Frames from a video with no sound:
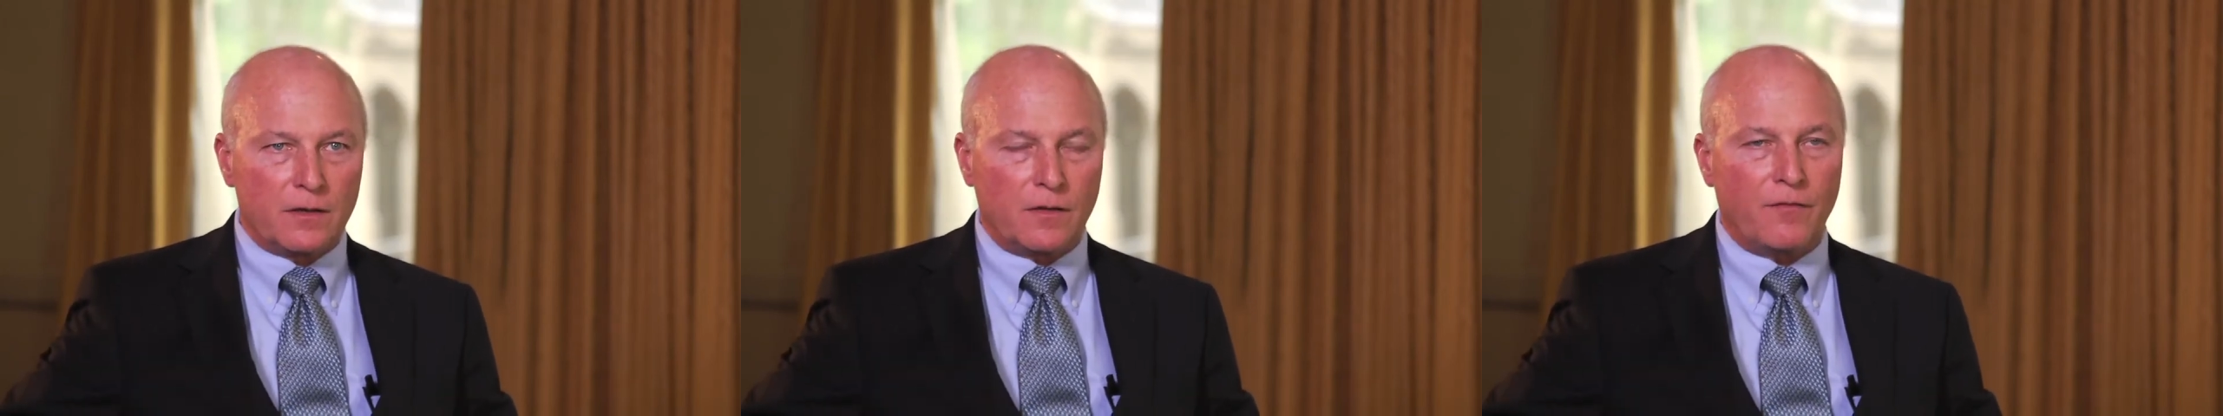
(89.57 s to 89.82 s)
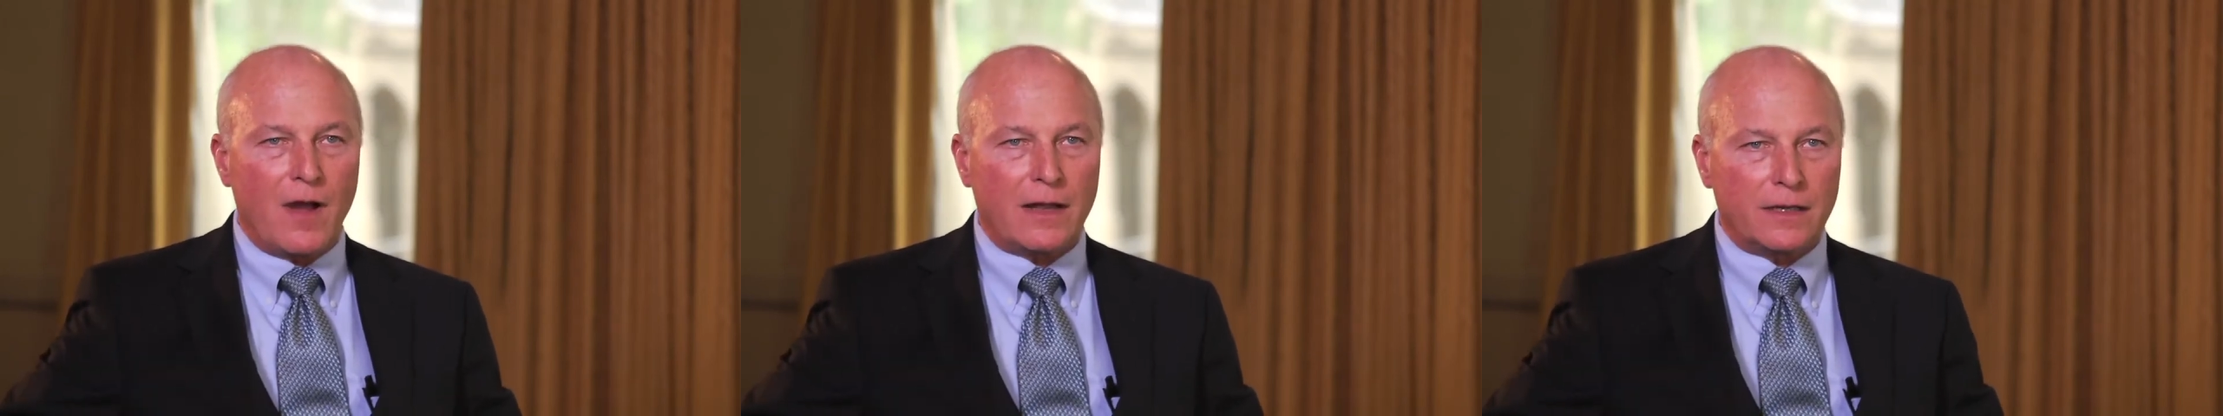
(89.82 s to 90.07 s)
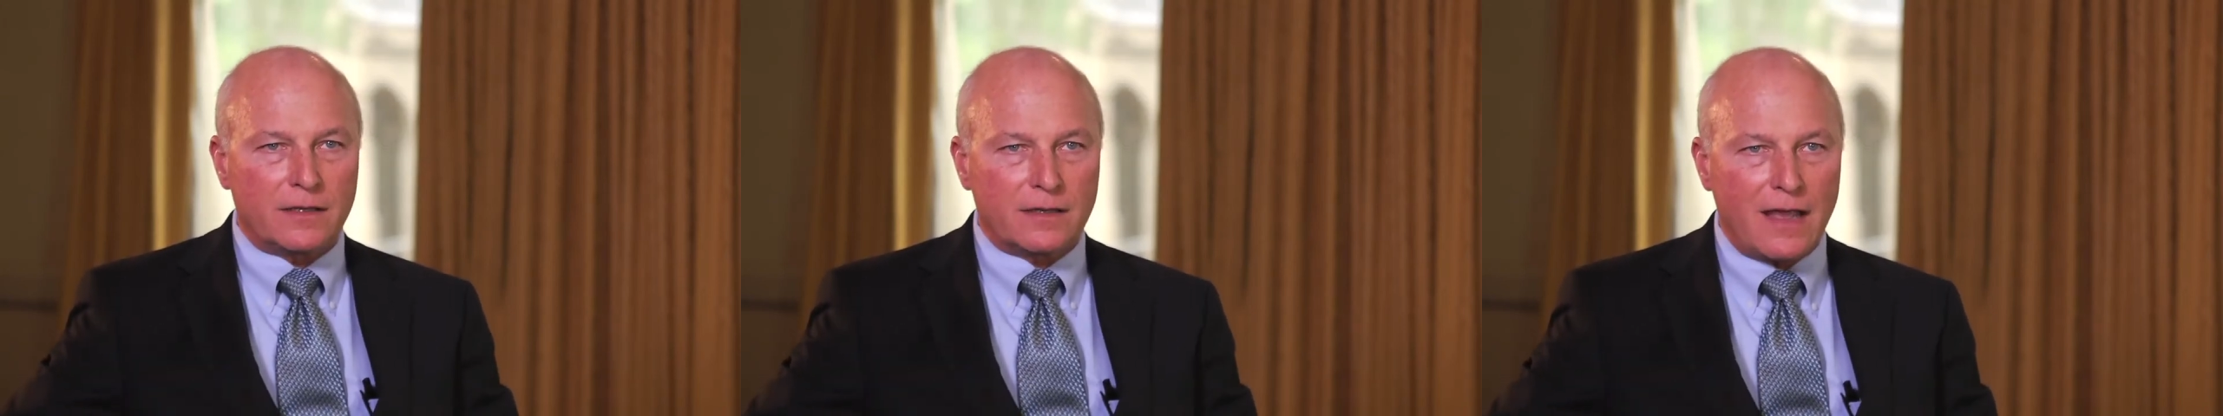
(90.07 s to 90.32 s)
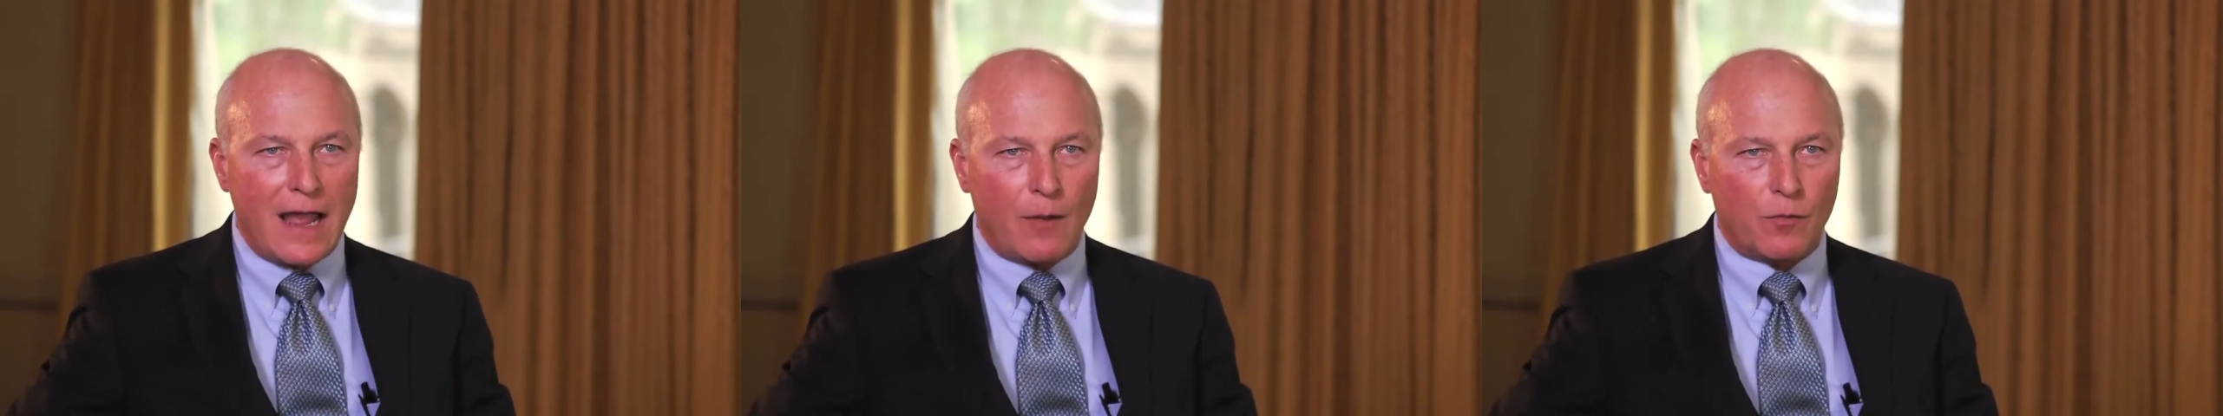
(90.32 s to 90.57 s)
to finally to
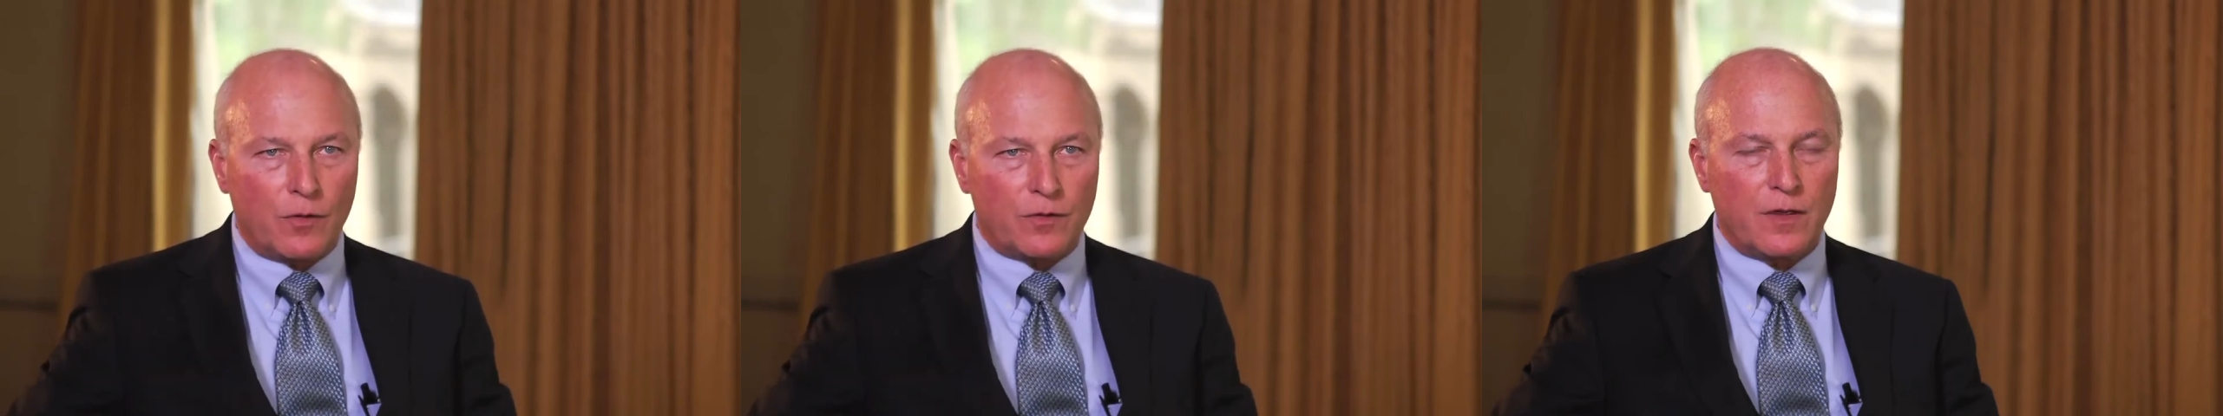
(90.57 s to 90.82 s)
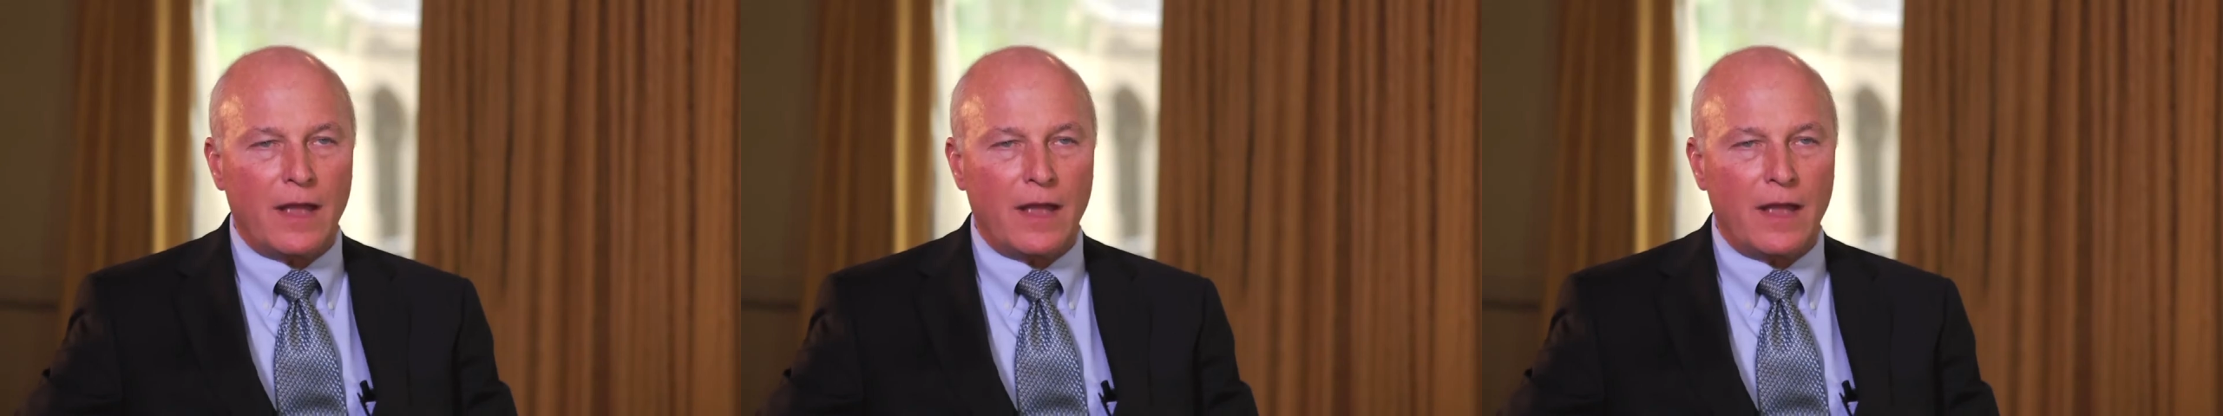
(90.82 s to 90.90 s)
cameras,